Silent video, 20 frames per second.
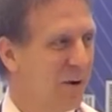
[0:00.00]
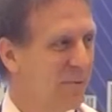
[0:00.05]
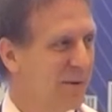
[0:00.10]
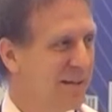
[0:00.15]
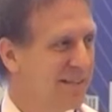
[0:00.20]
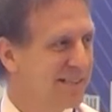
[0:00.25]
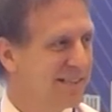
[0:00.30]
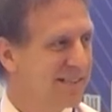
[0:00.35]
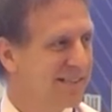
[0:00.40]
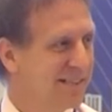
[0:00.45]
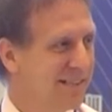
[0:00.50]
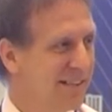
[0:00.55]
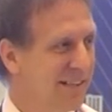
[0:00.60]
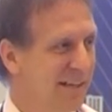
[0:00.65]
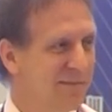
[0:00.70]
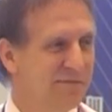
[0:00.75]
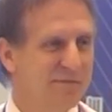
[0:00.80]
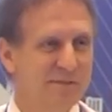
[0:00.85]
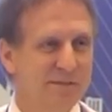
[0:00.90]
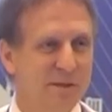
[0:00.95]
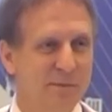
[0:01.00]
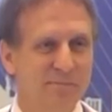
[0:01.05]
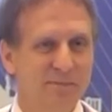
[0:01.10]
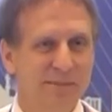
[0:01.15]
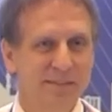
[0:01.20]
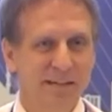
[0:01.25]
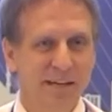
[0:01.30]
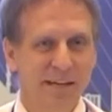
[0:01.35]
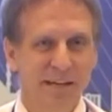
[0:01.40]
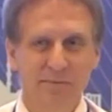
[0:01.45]
We still have some
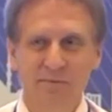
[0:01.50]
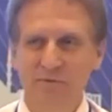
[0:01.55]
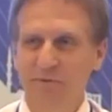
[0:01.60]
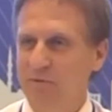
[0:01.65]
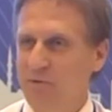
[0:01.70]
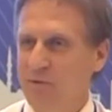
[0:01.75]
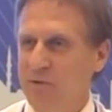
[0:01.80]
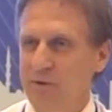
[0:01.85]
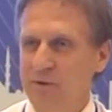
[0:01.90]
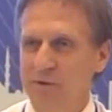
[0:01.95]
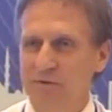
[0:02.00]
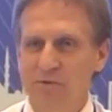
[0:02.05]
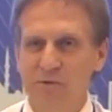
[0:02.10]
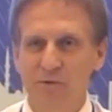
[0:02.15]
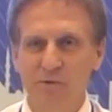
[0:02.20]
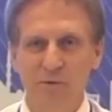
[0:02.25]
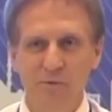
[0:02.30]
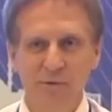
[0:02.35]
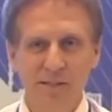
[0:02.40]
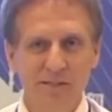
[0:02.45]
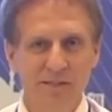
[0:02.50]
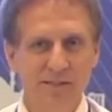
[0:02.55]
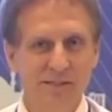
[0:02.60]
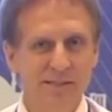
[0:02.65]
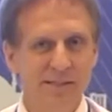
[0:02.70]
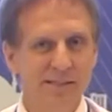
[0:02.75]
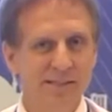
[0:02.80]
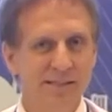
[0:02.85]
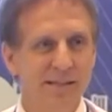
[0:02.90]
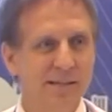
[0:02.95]
time for a few
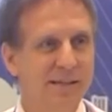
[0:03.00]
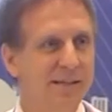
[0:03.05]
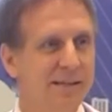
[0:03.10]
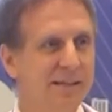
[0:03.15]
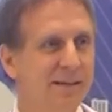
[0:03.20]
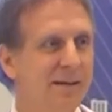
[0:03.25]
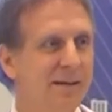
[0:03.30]
questions.